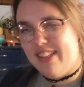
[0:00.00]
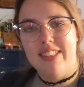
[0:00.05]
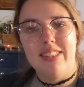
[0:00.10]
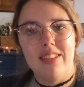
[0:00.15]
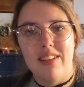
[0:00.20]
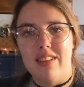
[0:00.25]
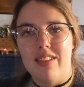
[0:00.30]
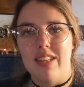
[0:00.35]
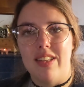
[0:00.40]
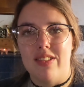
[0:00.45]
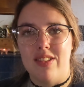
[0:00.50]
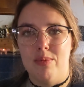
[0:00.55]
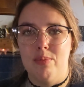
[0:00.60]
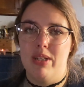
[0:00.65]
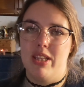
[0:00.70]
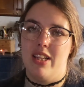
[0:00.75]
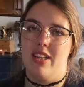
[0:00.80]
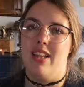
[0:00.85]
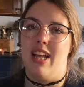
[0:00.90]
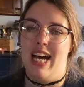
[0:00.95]
This is a system
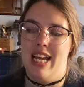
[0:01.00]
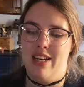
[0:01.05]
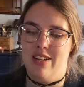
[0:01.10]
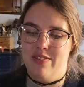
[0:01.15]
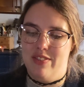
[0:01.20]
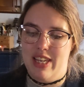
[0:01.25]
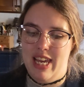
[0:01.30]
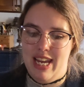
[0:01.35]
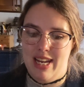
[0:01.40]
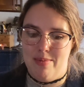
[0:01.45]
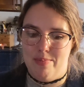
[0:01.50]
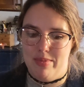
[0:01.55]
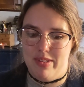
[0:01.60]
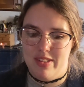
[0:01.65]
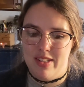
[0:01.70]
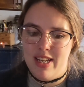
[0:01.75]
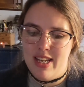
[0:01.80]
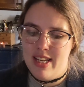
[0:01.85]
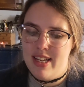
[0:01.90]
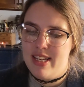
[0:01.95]
with a lot of
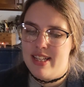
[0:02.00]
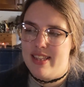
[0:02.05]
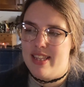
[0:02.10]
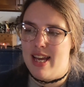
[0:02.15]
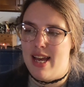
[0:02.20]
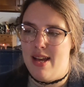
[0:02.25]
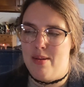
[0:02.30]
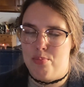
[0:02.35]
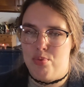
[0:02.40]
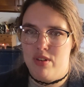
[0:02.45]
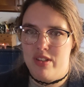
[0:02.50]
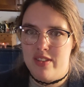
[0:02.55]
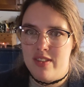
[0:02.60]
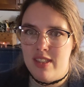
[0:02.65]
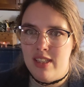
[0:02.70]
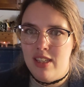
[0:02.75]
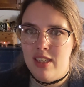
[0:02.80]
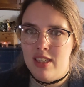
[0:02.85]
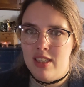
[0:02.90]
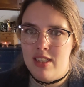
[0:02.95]
games that
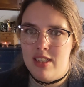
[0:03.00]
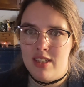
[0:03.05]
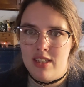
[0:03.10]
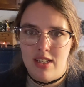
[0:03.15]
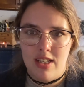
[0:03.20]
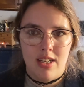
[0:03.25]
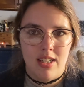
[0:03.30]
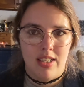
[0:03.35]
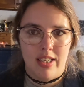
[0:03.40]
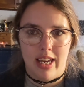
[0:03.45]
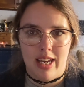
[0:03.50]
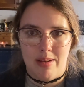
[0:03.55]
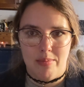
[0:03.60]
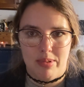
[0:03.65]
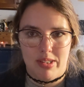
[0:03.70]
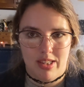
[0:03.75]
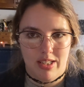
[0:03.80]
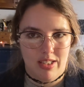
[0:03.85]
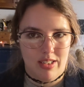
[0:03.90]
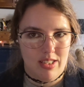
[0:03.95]
precede
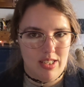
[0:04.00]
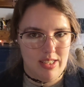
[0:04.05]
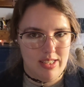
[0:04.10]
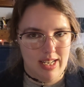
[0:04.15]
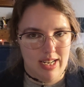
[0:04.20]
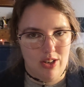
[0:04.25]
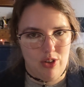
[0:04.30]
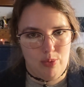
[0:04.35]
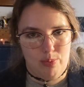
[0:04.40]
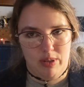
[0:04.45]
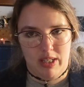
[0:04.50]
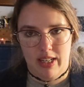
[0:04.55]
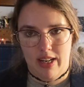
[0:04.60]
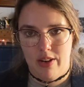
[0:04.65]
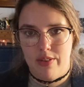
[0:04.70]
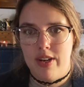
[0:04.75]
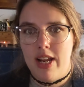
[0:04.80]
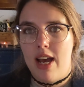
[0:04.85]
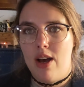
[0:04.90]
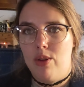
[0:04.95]
games that Nintendo's bringing
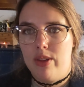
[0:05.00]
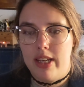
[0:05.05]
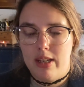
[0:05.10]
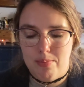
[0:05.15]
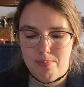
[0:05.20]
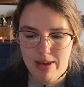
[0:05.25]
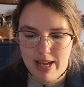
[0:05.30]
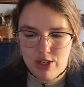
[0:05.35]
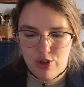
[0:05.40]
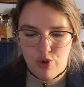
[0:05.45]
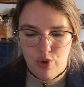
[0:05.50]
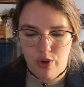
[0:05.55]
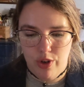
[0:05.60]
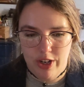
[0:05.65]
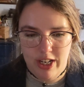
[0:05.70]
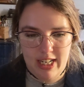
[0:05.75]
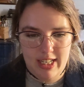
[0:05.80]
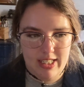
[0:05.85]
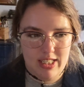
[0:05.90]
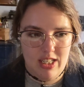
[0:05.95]
out now, like
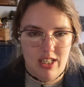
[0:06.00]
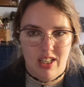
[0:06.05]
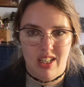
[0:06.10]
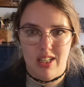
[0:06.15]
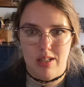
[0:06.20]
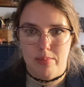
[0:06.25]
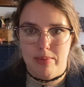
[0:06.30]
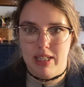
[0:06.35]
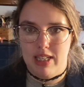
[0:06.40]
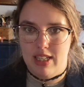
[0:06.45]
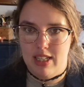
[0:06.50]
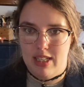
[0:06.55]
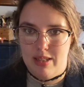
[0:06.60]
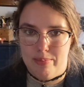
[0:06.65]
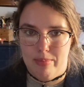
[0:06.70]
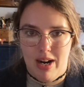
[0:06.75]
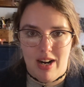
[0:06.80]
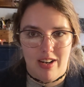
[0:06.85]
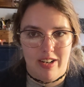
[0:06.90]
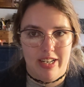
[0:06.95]
Metroid, Kirby,
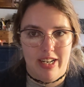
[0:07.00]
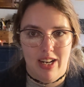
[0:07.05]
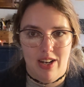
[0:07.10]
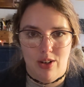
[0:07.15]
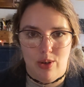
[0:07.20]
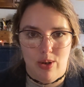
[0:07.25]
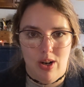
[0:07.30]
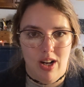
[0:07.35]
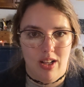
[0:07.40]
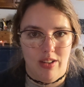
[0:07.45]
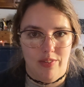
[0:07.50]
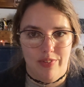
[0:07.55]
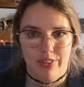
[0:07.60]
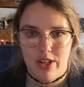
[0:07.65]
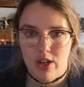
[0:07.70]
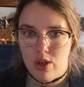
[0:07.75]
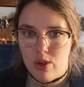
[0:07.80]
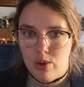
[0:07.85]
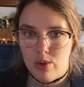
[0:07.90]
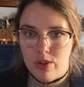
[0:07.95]
Mario, all of
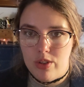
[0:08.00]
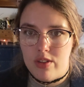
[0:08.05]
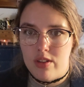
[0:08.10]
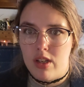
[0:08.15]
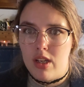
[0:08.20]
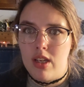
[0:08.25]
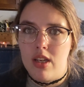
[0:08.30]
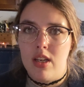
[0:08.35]
those.